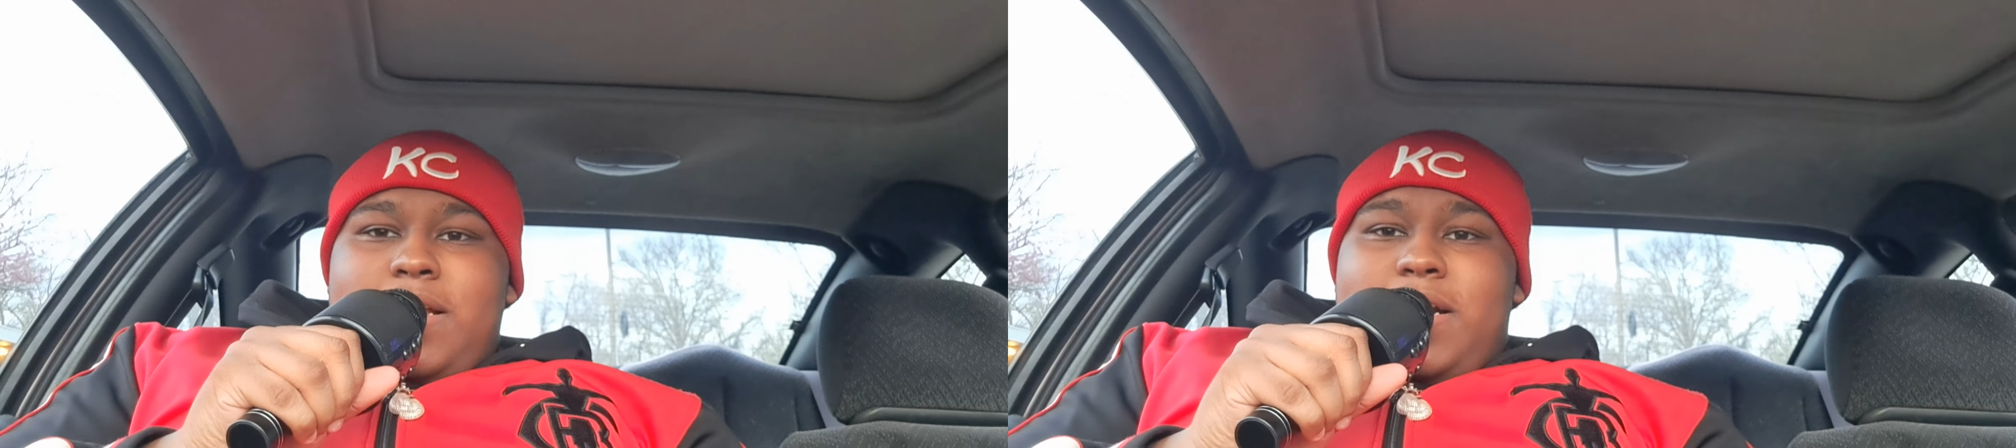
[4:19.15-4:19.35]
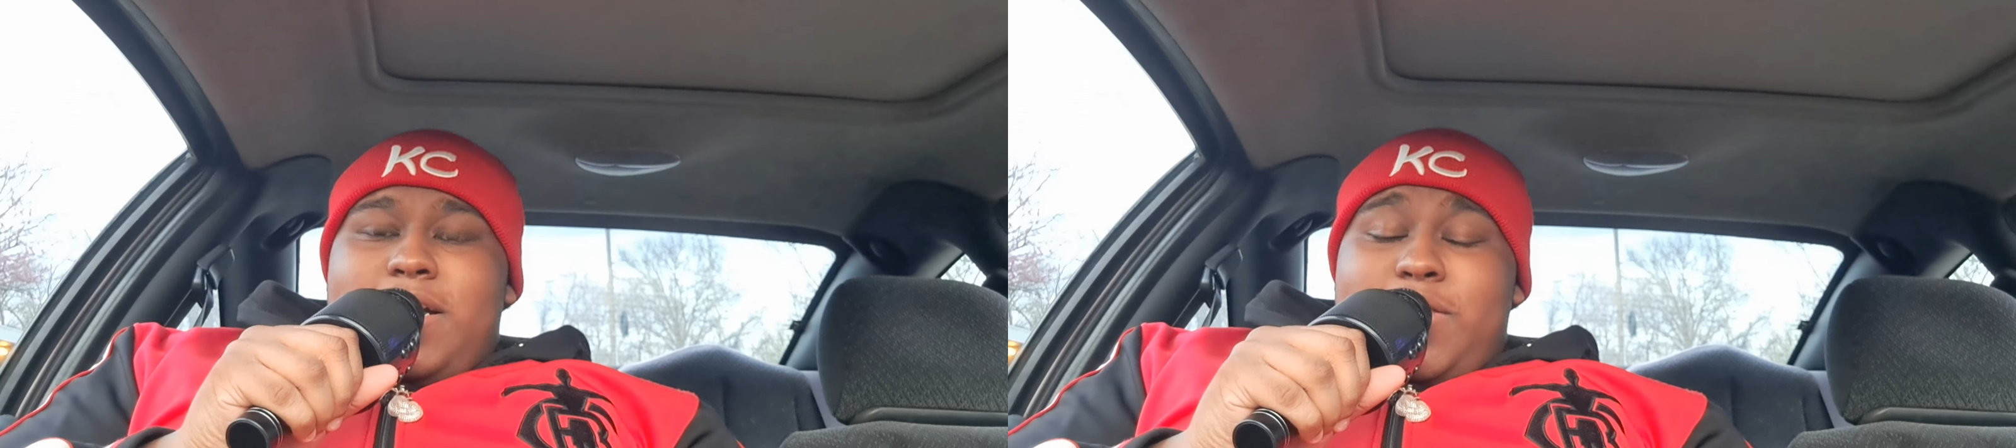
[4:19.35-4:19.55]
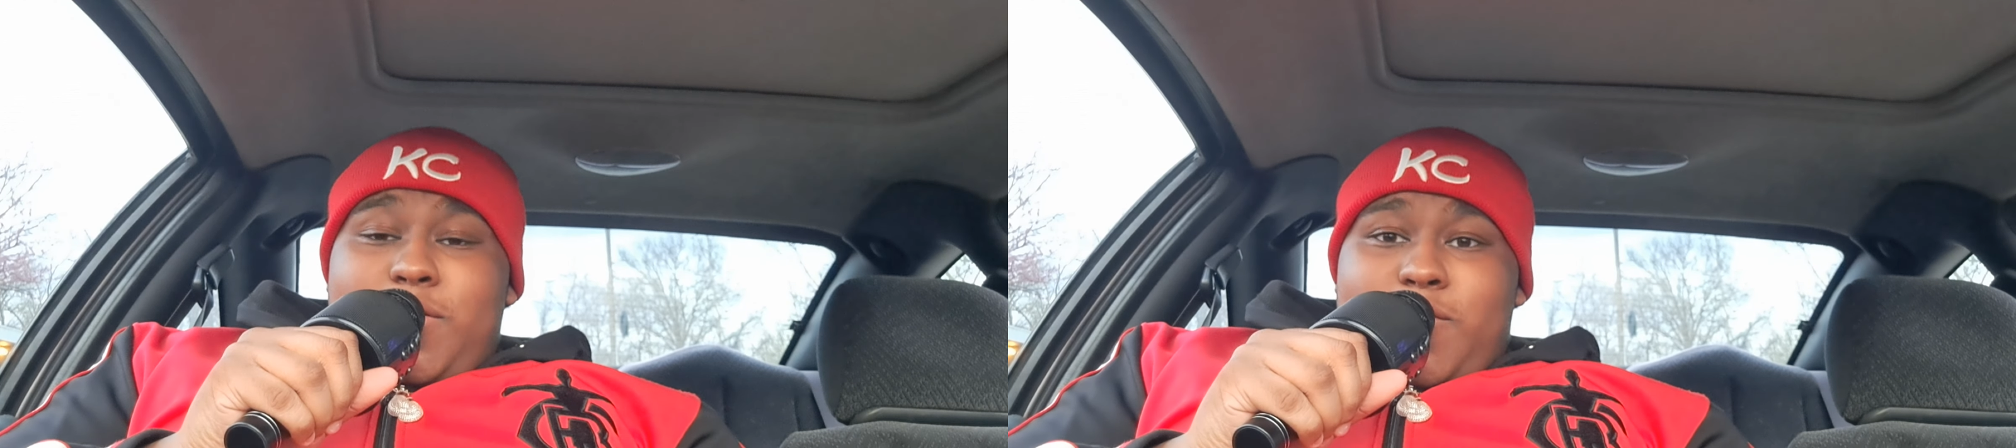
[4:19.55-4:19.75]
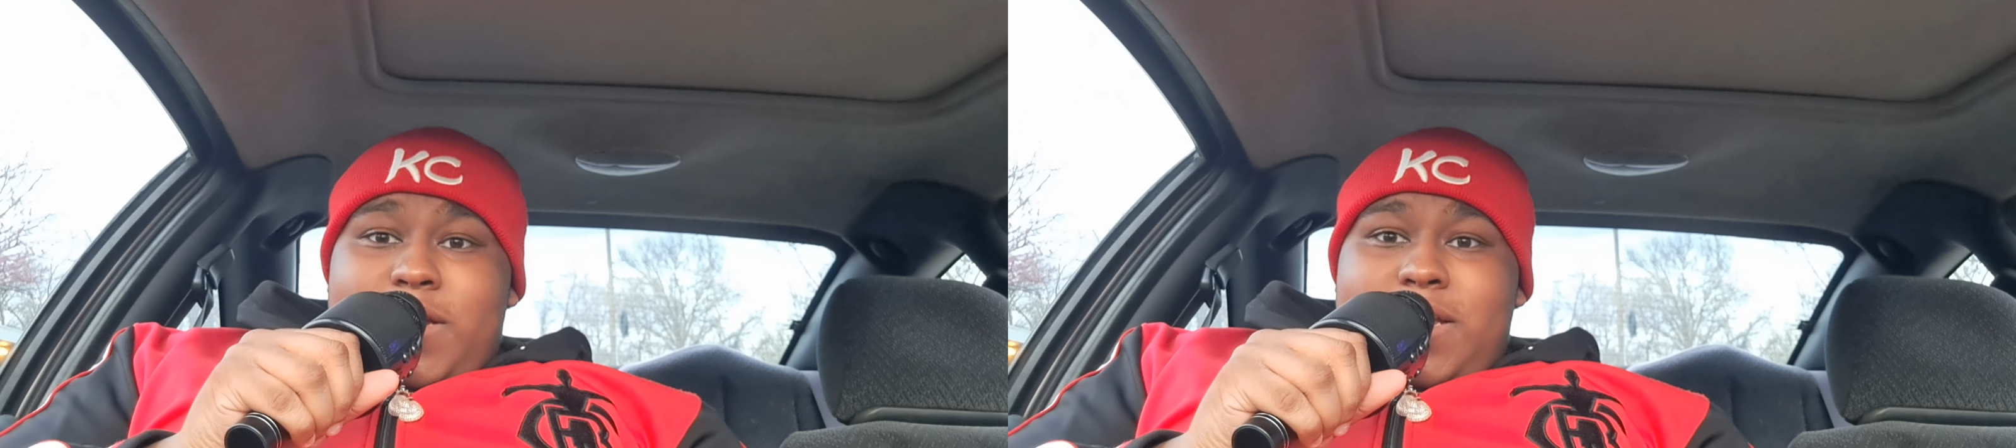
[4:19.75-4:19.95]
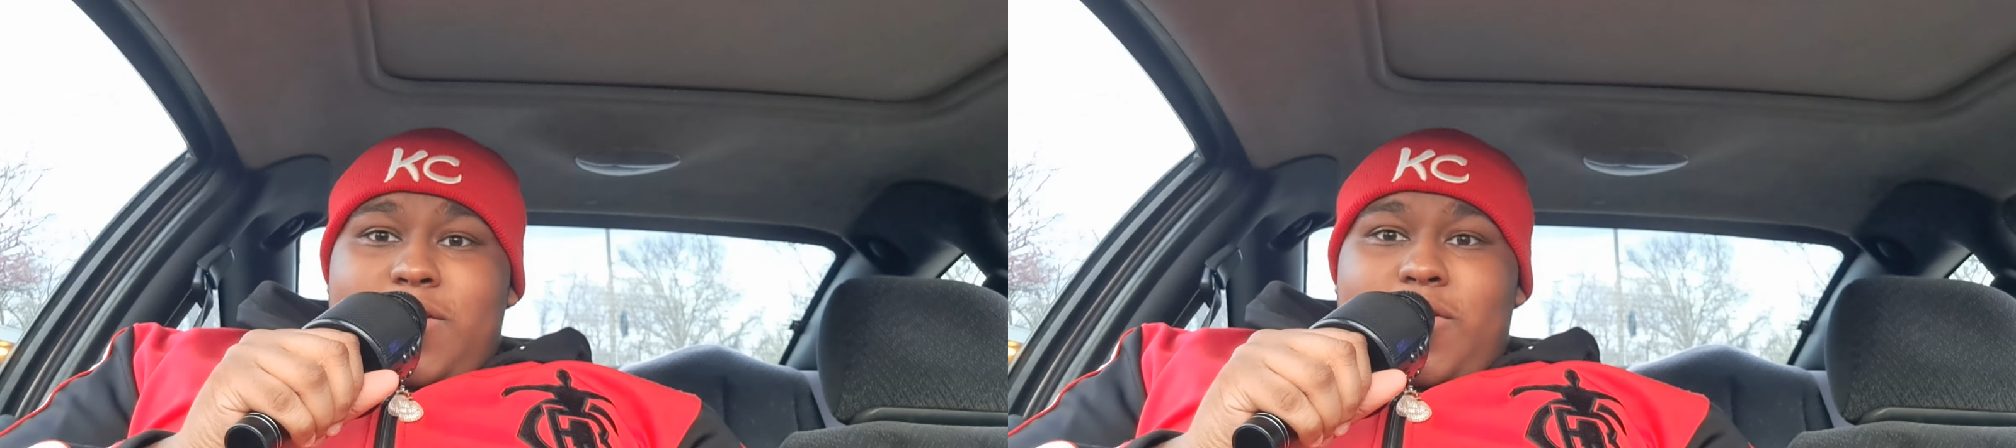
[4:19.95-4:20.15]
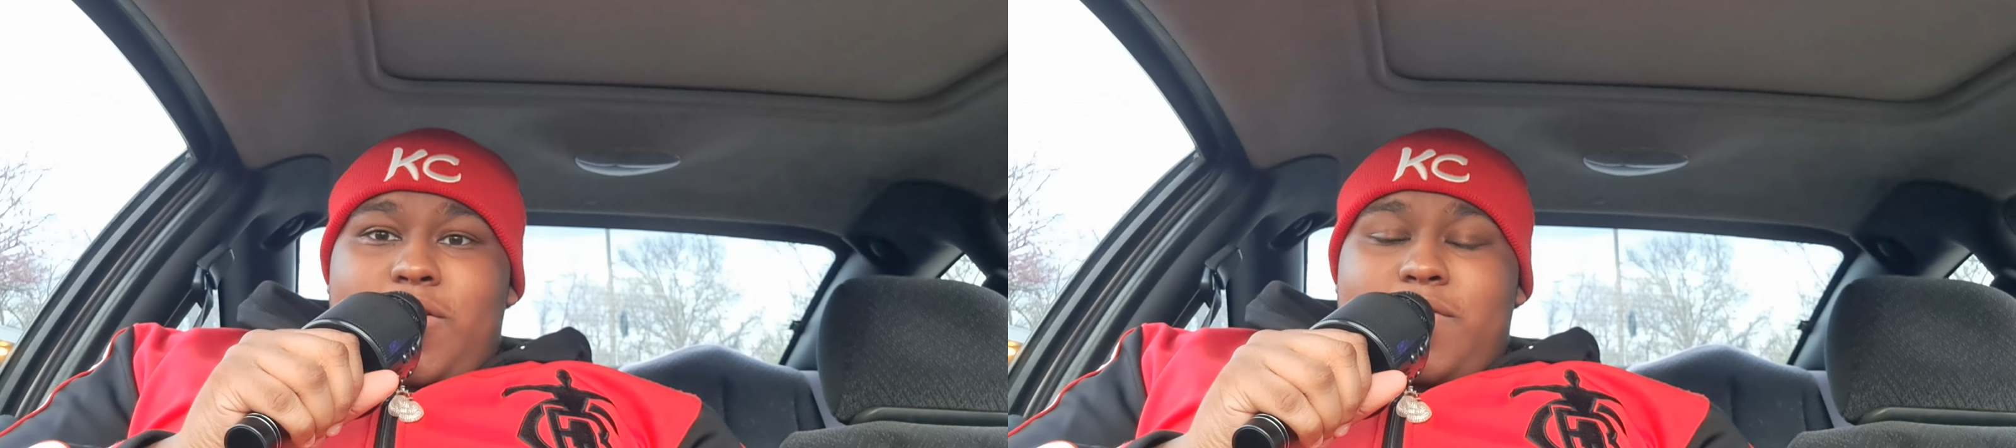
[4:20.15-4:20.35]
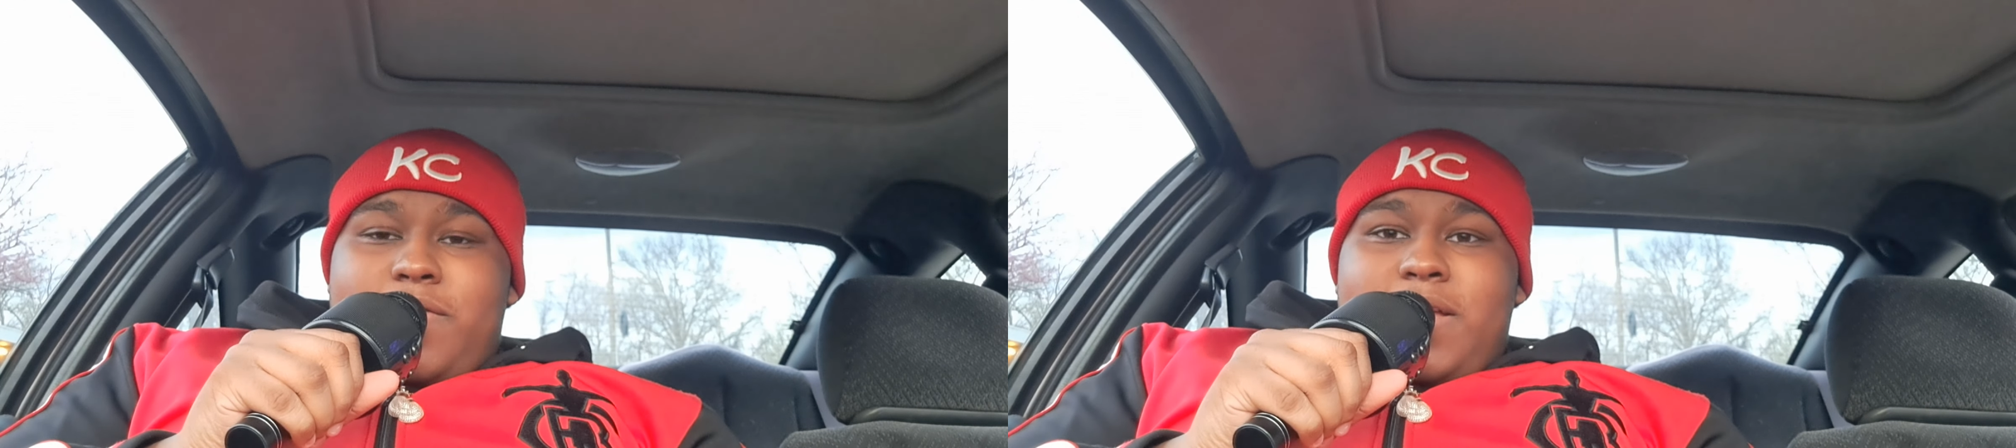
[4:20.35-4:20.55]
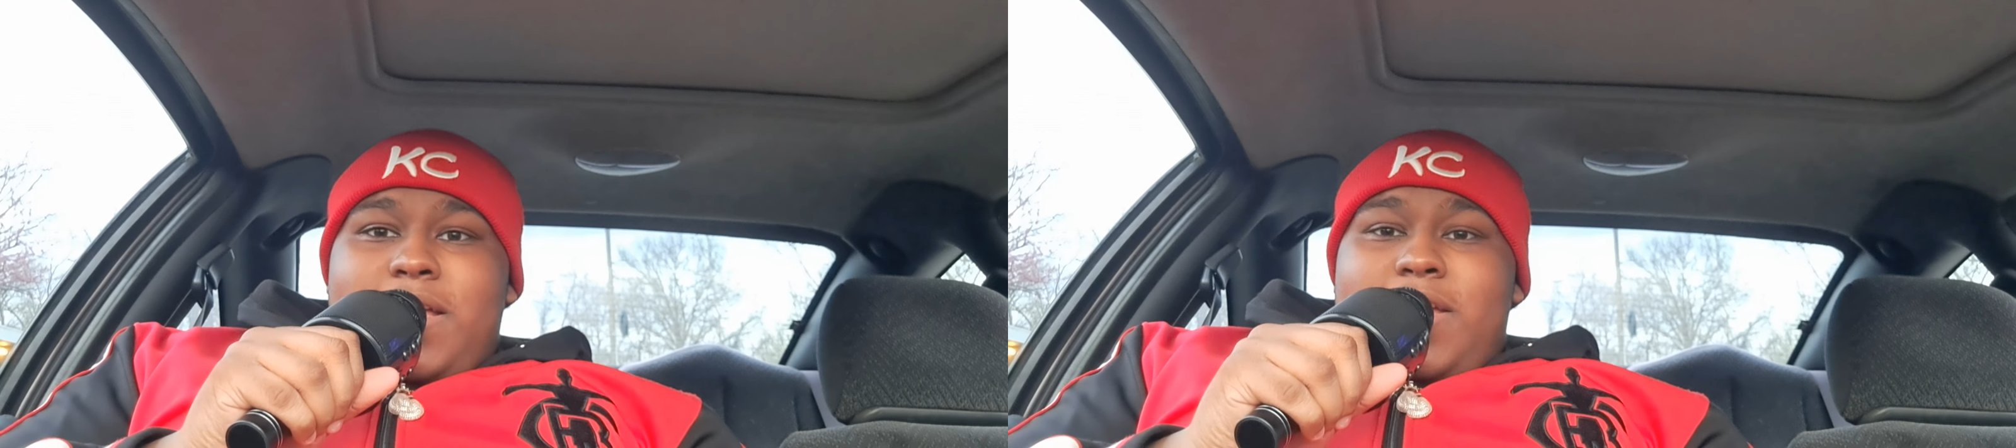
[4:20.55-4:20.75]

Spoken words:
cutting the ring off,